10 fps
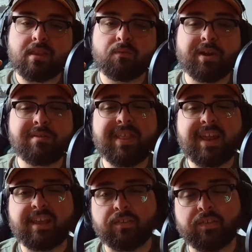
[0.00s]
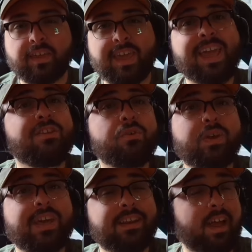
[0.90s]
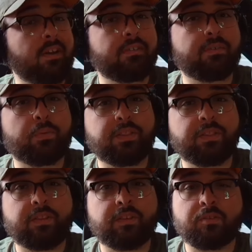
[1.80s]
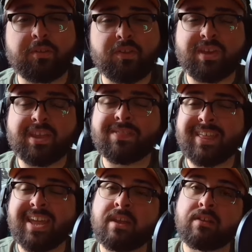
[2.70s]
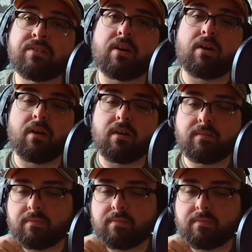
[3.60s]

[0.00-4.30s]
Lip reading: Whatever that is, can you get down to what the specific things are?